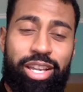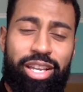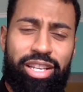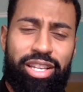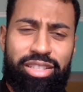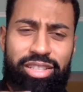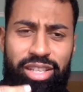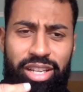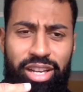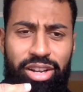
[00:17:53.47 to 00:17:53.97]

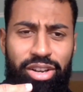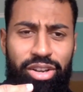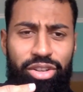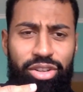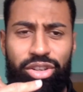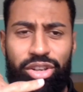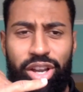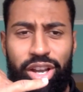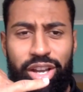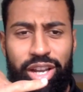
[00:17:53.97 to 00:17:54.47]
He said, "Oh,
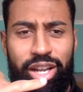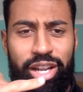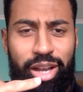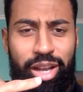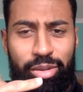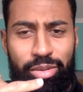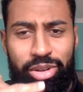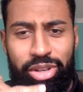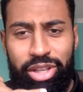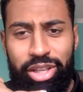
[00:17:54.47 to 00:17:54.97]
you're not gonna
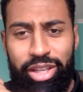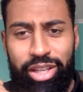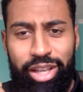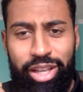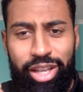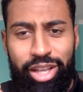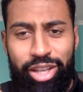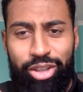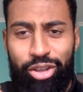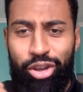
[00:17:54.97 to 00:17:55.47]
come. Only
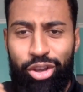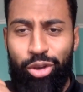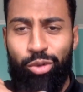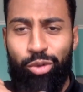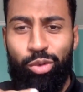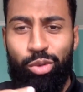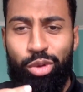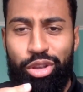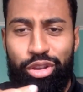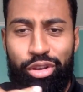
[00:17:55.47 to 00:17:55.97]
you're gonna
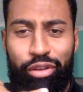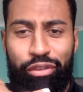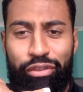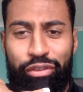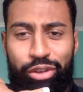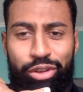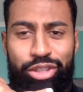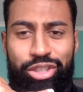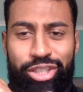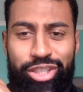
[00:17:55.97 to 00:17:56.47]
ruin your
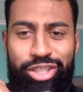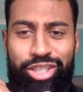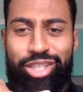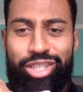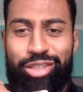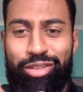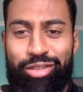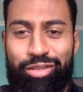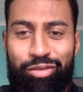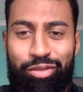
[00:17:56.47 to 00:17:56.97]
future
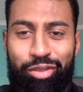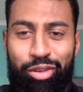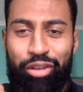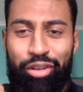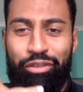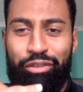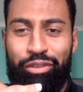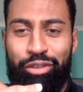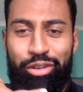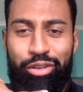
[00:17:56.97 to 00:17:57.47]
just for
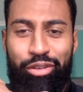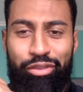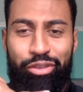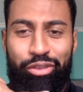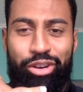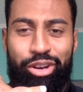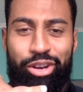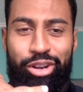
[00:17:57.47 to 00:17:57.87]
a flu, for a